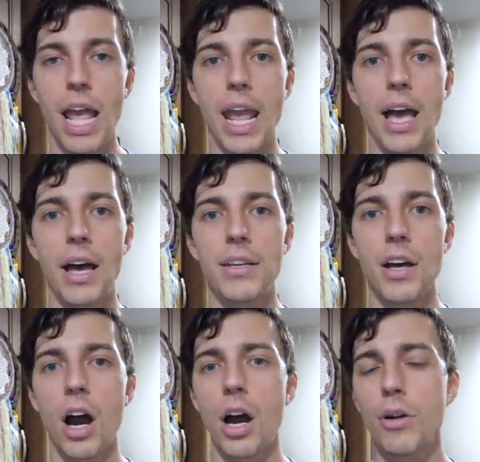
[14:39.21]
and
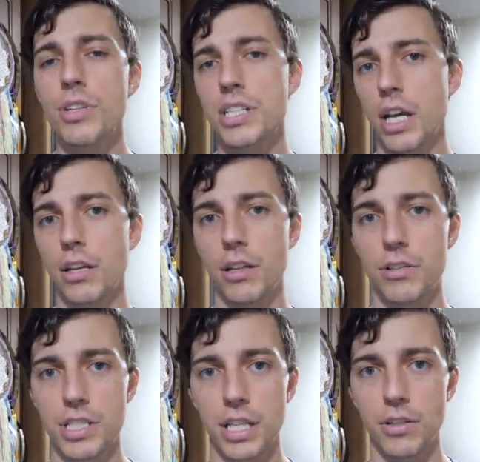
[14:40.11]
our
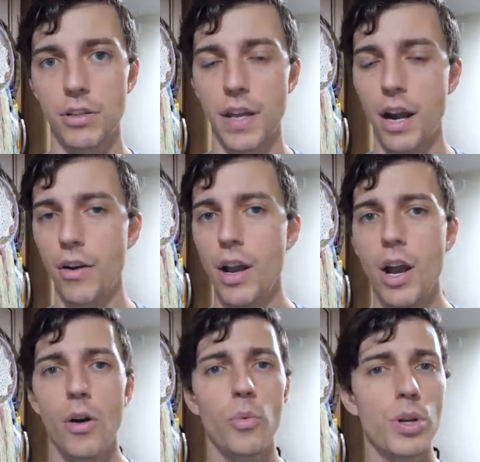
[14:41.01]
cellular signal there
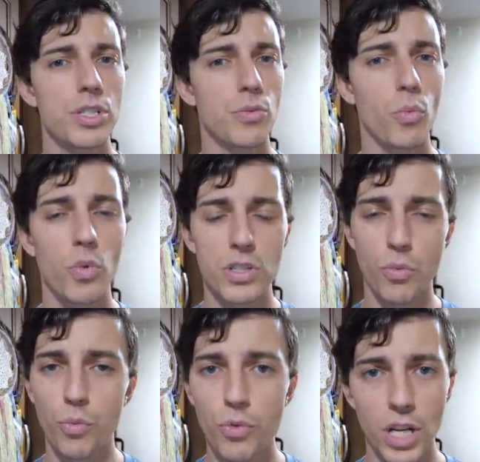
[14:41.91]
was
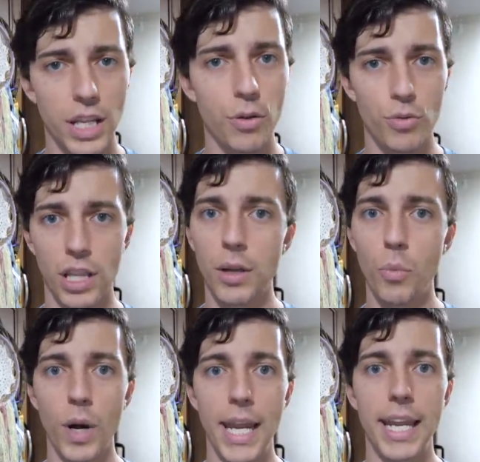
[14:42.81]
really, really
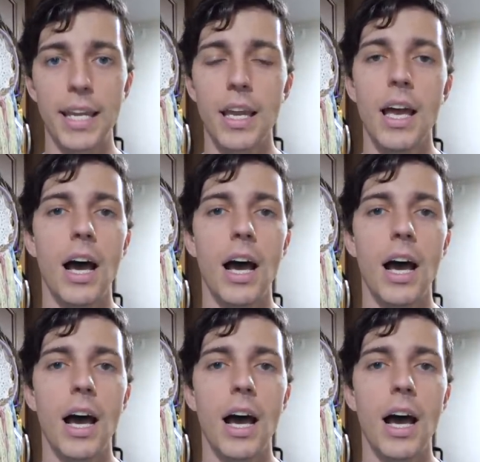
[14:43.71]
weak.